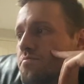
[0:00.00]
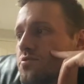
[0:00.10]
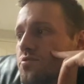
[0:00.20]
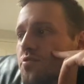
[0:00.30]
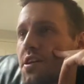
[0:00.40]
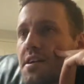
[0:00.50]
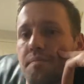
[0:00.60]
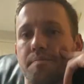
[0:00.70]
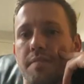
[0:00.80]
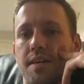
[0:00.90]
So yeah,
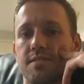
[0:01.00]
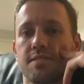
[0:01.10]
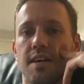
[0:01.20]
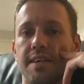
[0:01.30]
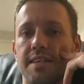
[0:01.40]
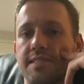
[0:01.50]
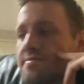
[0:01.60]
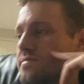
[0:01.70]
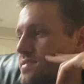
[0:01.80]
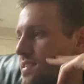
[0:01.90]
that's kind
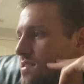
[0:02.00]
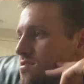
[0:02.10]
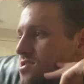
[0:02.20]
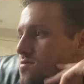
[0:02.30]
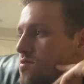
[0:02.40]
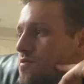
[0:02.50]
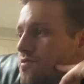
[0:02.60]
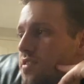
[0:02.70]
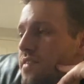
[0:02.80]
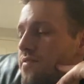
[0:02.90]
of all she wrote
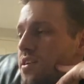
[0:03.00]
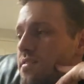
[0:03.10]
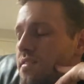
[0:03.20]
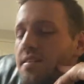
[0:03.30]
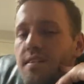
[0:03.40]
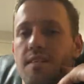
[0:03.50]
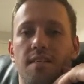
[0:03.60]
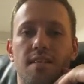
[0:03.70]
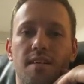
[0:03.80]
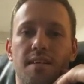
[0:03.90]
for that event.
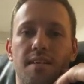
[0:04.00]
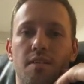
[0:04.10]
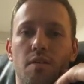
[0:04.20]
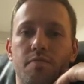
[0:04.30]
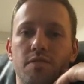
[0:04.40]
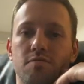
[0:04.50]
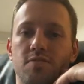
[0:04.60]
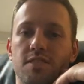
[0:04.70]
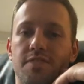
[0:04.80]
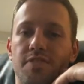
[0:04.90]
Hopefully we'll
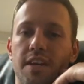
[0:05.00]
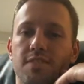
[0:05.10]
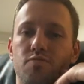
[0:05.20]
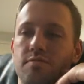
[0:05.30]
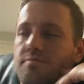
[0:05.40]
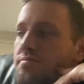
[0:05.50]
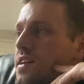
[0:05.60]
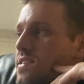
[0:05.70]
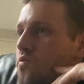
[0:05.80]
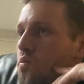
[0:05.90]
see you at the next one.
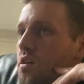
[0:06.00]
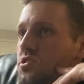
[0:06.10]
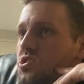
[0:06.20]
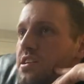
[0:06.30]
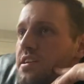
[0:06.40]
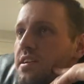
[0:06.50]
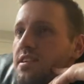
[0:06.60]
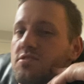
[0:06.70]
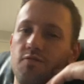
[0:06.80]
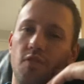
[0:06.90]
Thanks for watching
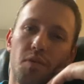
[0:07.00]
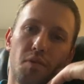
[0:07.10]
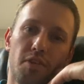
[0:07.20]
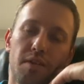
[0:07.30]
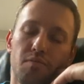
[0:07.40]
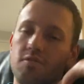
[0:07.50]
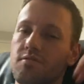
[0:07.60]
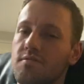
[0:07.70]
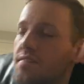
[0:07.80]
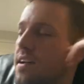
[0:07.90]
Eastern Volleyball
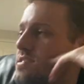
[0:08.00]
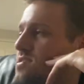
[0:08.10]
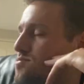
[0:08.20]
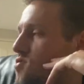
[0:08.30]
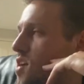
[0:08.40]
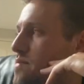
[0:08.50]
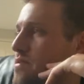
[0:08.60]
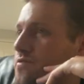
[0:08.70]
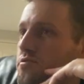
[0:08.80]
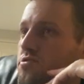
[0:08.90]
Network. Like and subscribe
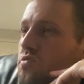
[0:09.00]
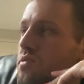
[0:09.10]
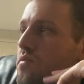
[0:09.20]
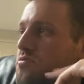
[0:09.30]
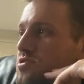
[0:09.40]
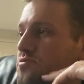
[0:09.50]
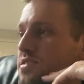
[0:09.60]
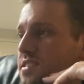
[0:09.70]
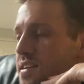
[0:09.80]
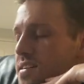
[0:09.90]
if you enjoy what we're
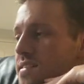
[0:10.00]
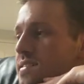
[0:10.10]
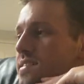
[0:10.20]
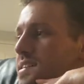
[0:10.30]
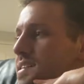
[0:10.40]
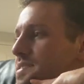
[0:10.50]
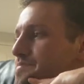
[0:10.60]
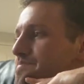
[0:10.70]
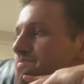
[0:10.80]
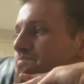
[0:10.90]
doing.
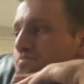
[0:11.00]
And